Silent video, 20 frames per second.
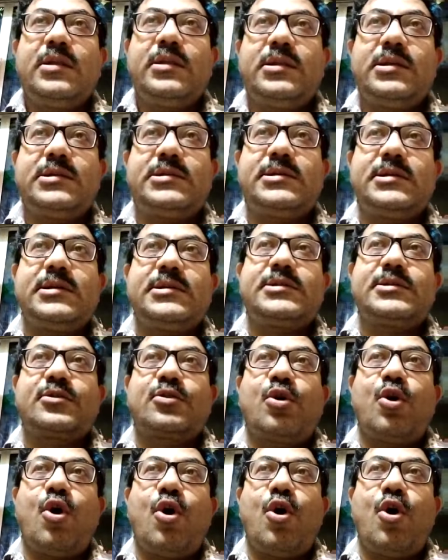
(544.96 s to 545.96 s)
this is
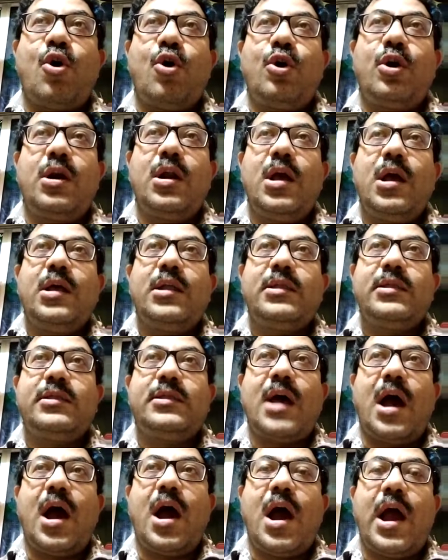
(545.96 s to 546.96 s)
called
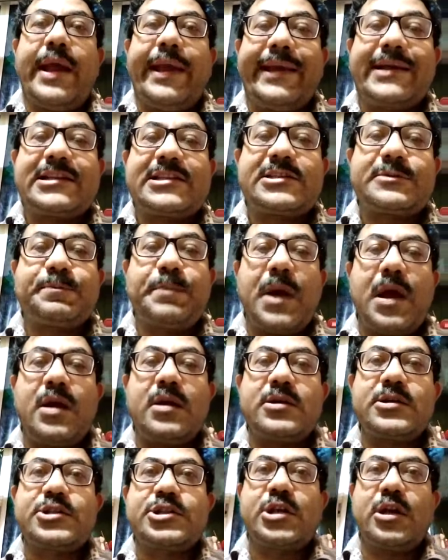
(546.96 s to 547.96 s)
the
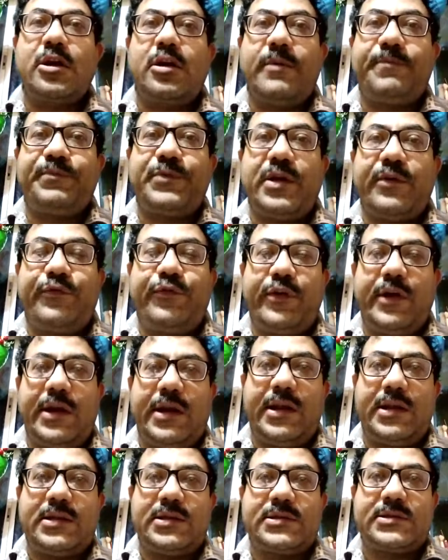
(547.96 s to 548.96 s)
expansion of the
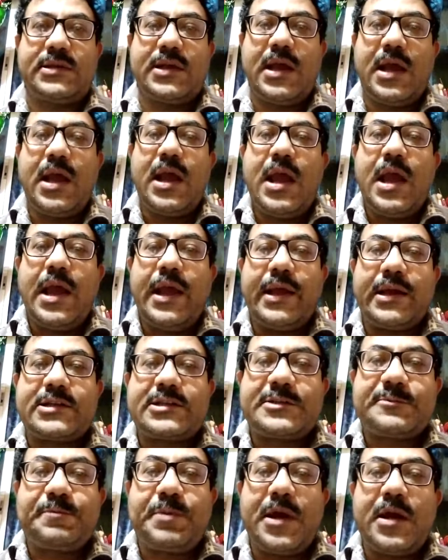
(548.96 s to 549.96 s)
feelings.
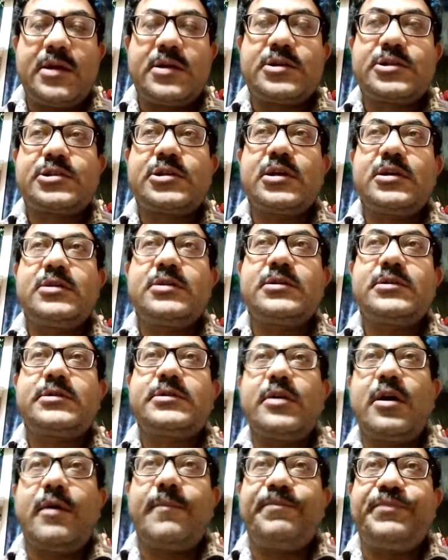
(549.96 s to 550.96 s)

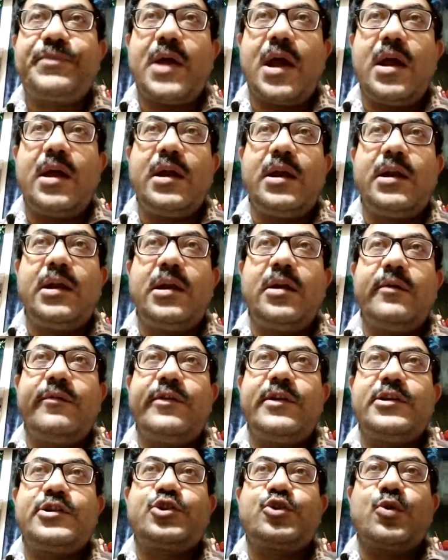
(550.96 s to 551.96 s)
Expansions of the
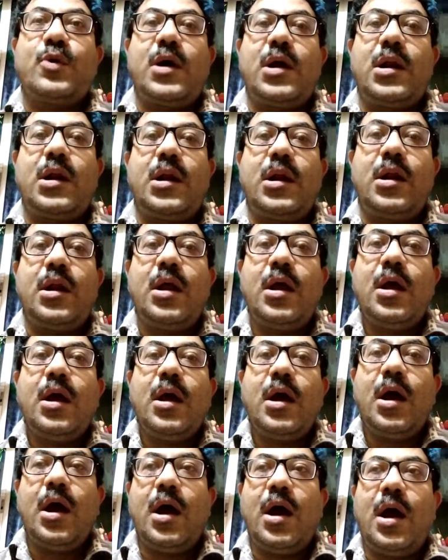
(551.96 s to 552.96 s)
individual
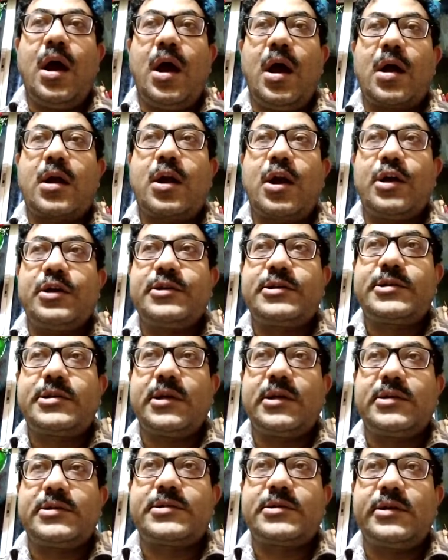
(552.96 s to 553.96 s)

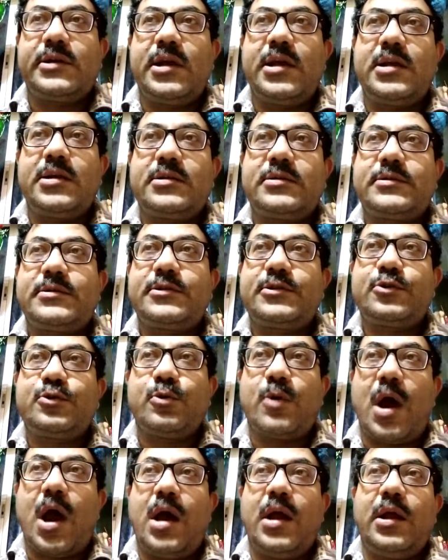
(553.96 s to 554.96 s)
consciousness
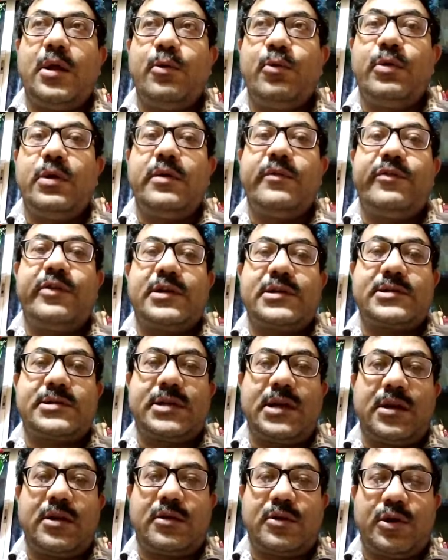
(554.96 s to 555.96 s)
to a
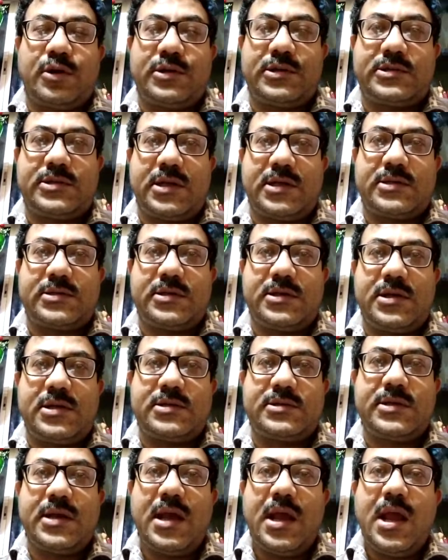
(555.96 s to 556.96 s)
universal
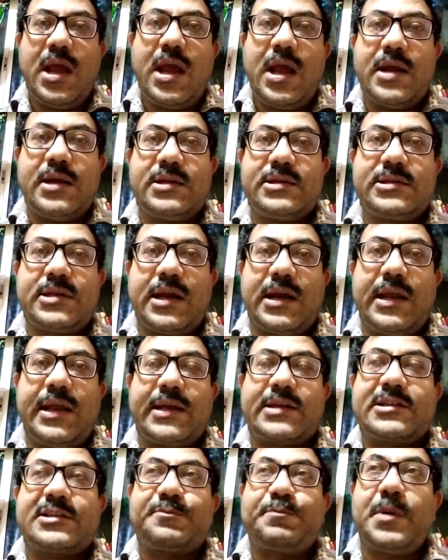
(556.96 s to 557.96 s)
consciousness. It is an
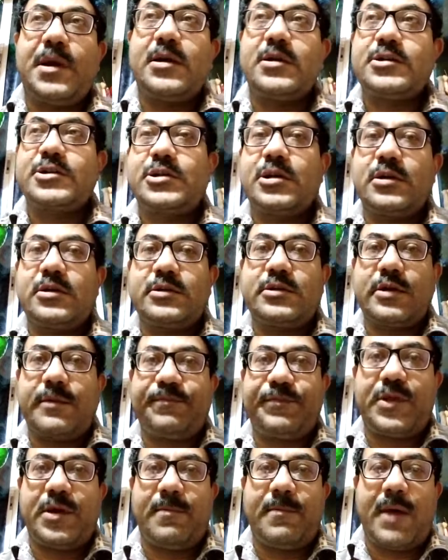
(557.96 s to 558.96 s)
expansion
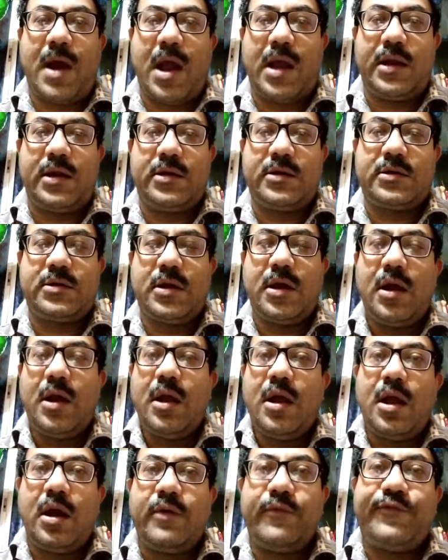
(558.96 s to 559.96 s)
of the mind,
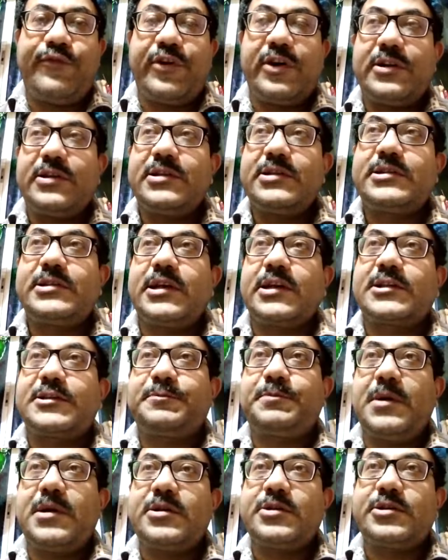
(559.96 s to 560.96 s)
and for this
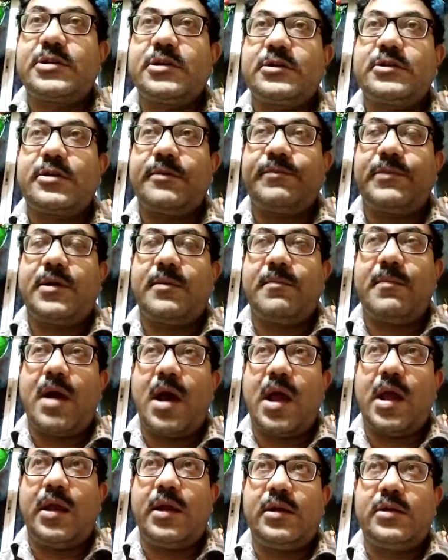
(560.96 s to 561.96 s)
expansion of the
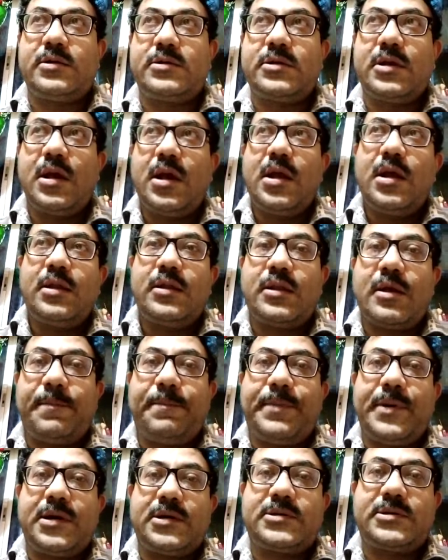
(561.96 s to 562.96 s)
mind, the
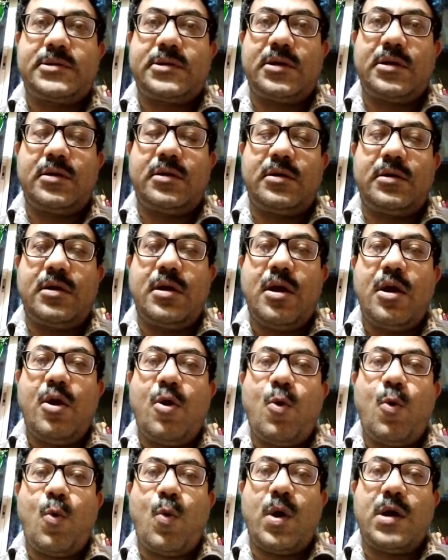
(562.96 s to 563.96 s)
person
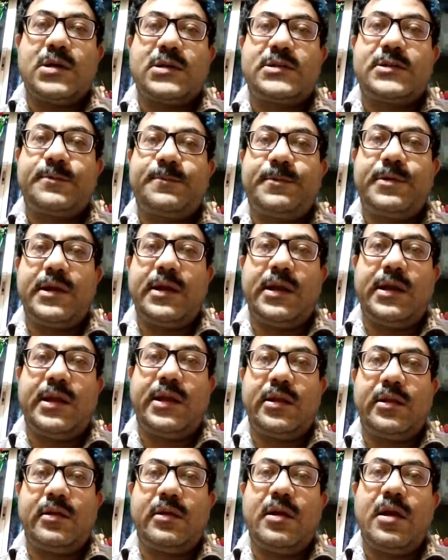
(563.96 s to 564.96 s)
was
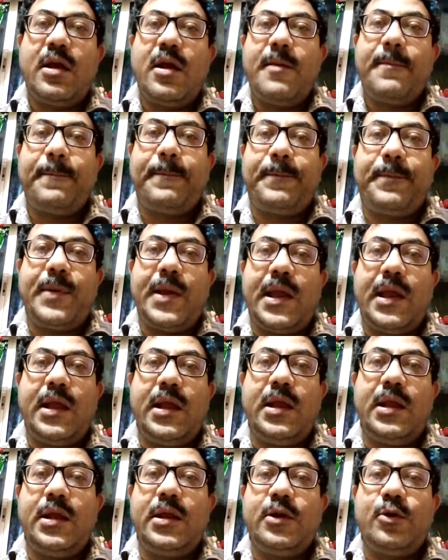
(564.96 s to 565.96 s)
feeling
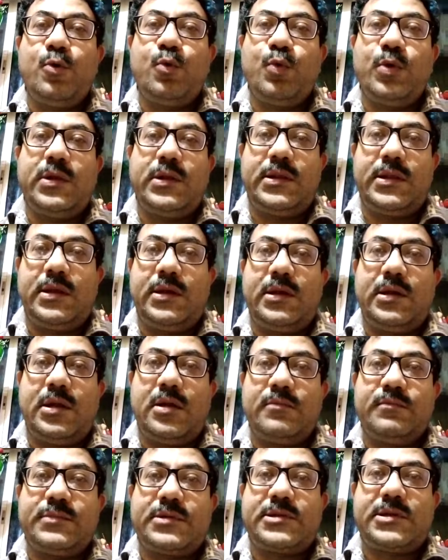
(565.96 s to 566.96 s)
pain within
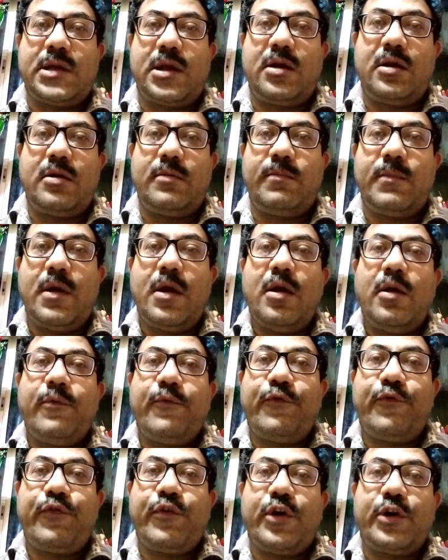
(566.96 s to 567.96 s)
himself
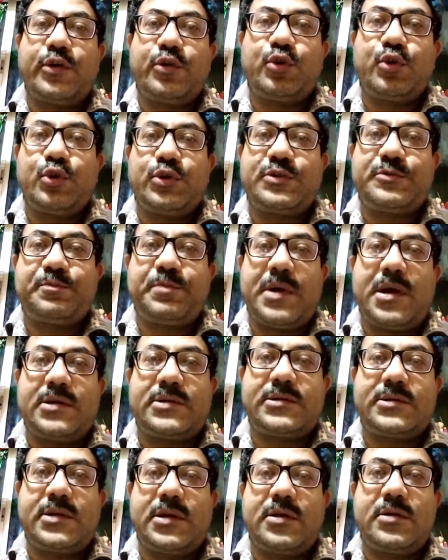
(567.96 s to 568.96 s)
for those
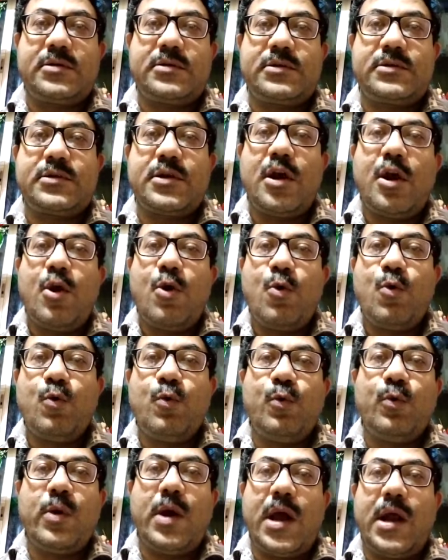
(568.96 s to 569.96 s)
persons
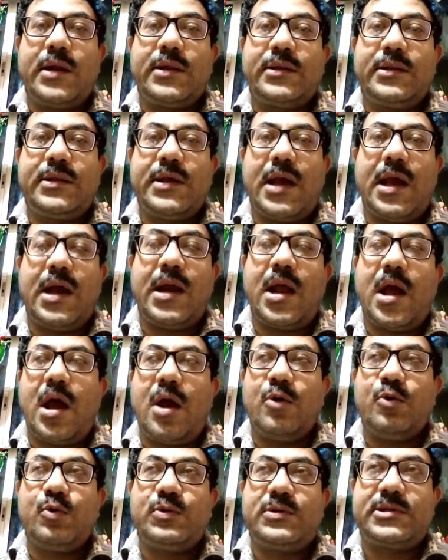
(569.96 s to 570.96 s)
who were there
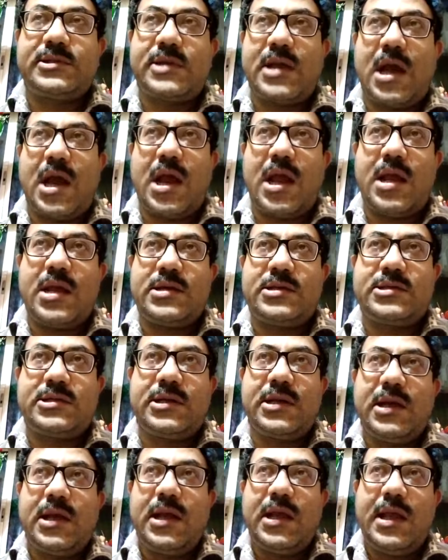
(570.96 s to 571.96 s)
outside
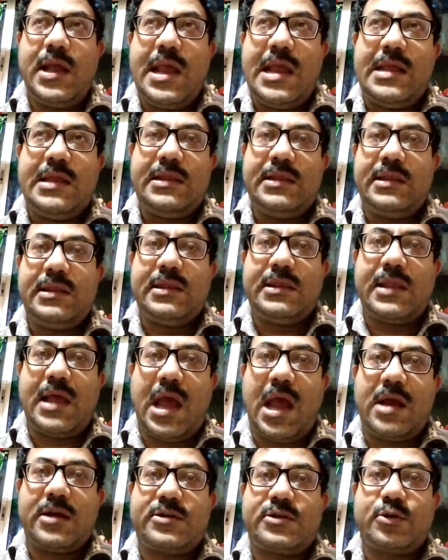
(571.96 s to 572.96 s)
in
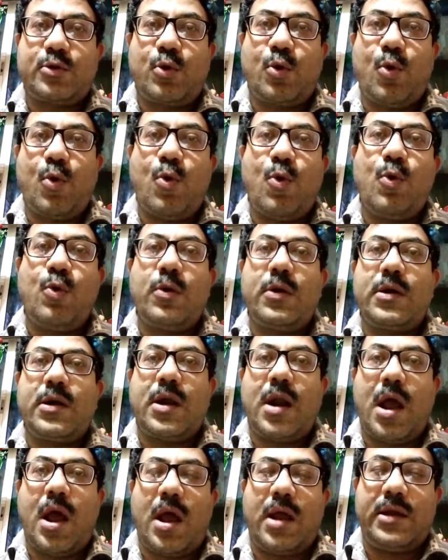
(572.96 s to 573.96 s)
that cold
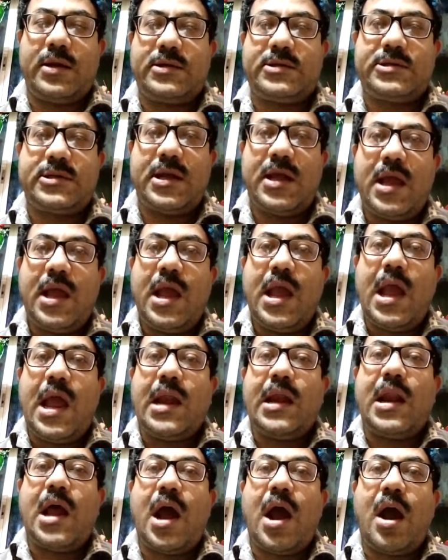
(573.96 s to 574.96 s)
night.
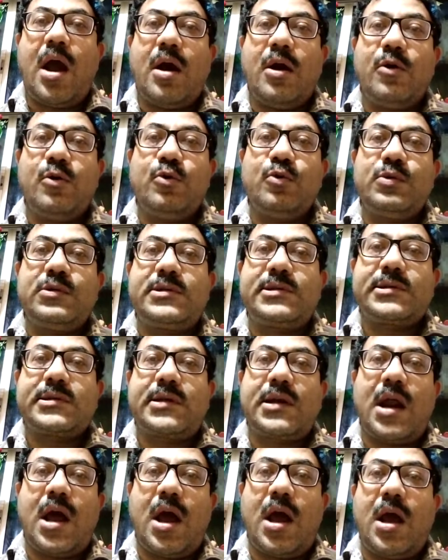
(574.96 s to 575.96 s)
An owl's
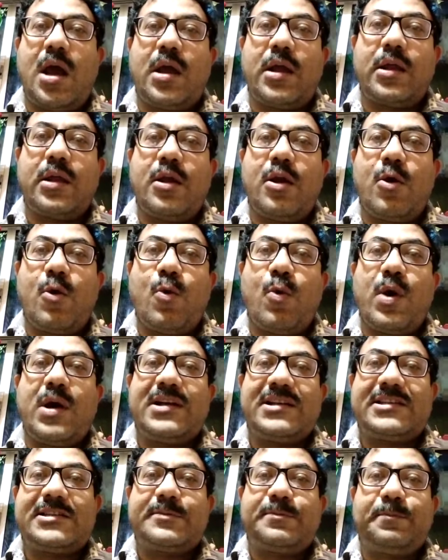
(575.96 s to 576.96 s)
cry
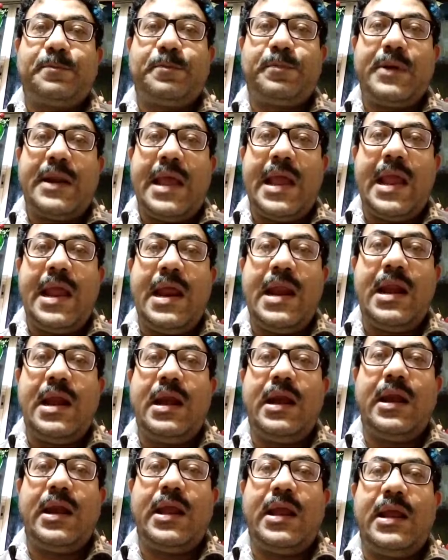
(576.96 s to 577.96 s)
was
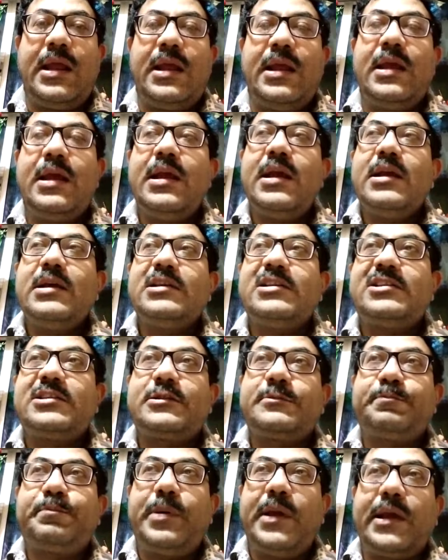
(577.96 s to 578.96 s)
plainly
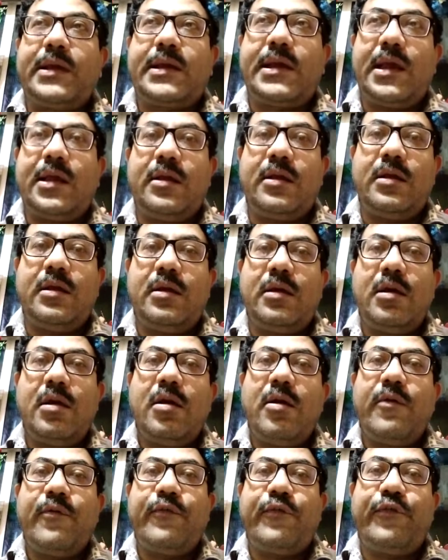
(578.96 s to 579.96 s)
speaking
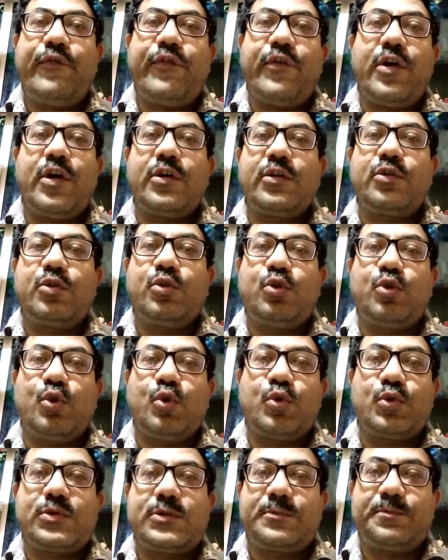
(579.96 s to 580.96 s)
for
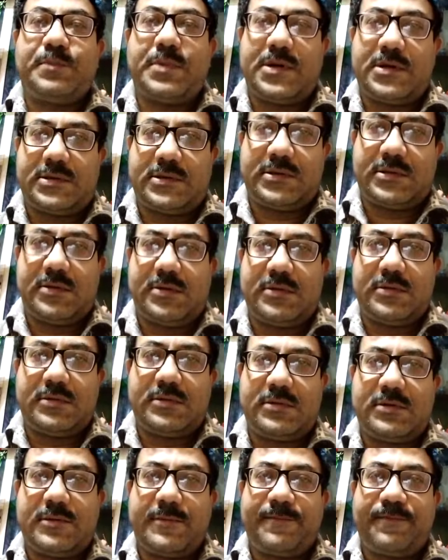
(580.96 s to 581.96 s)
those
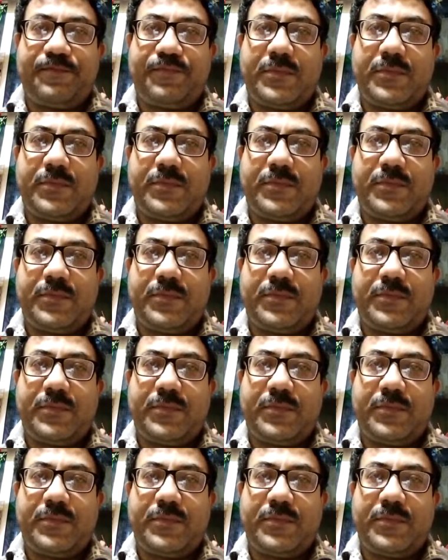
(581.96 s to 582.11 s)
persons.